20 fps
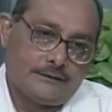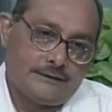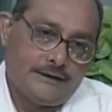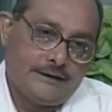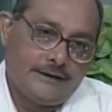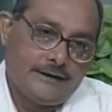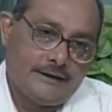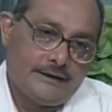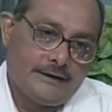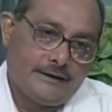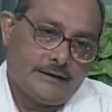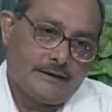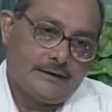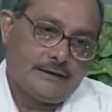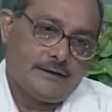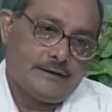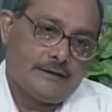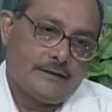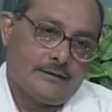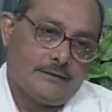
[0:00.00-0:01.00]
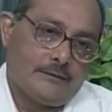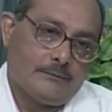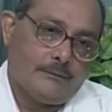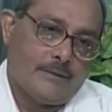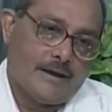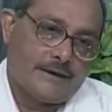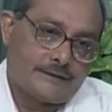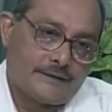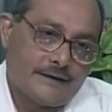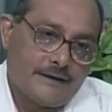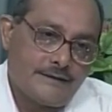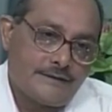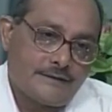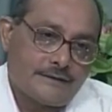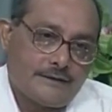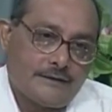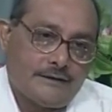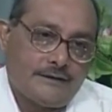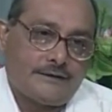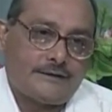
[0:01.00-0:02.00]
the message
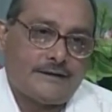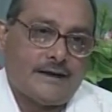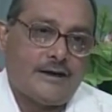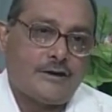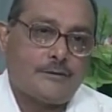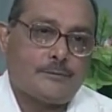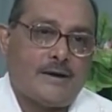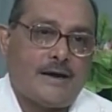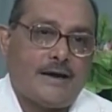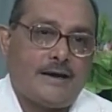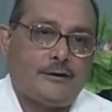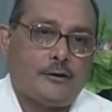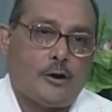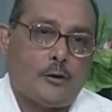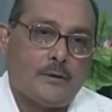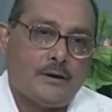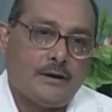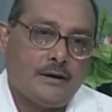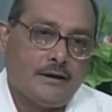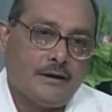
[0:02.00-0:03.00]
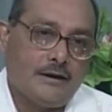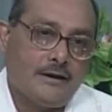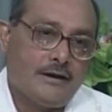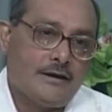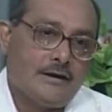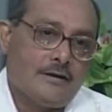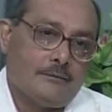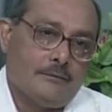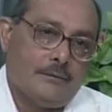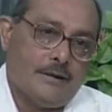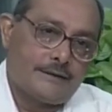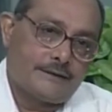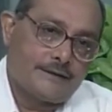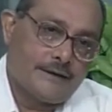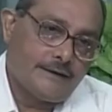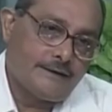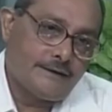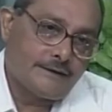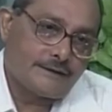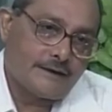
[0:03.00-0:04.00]
sent by a novel,
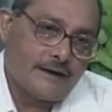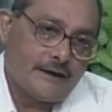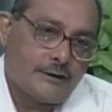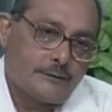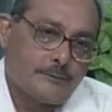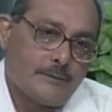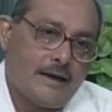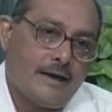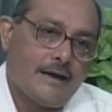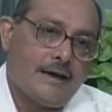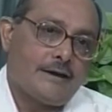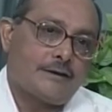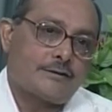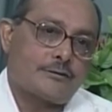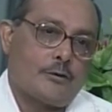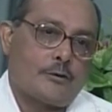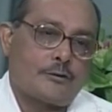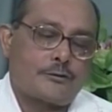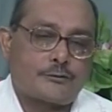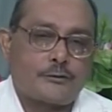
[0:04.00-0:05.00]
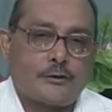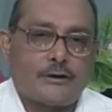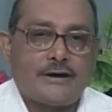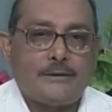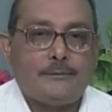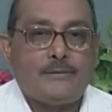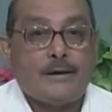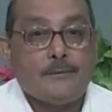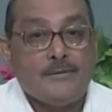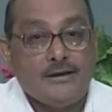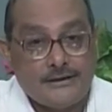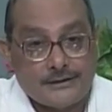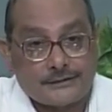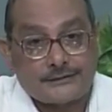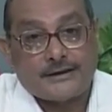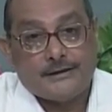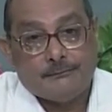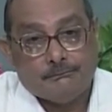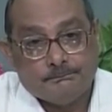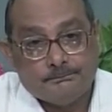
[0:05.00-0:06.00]
message sent by a short story may be the
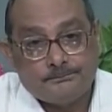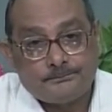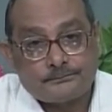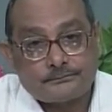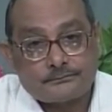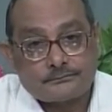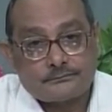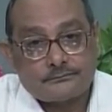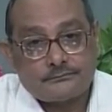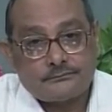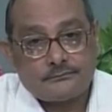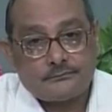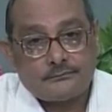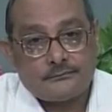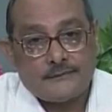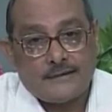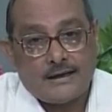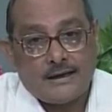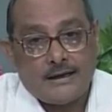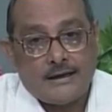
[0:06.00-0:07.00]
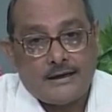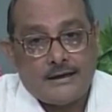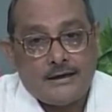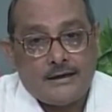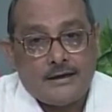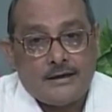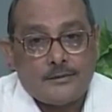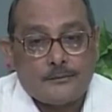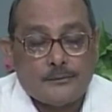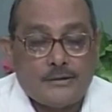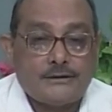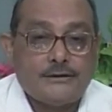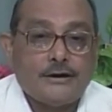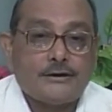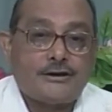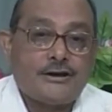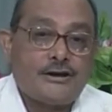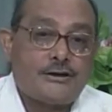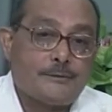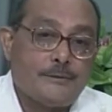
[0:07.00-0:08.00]
same, but the
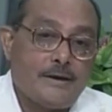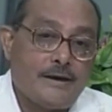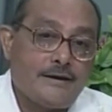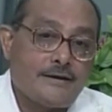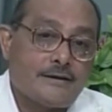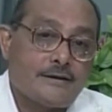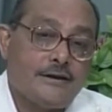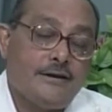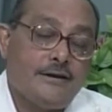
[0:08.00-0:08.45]
treatment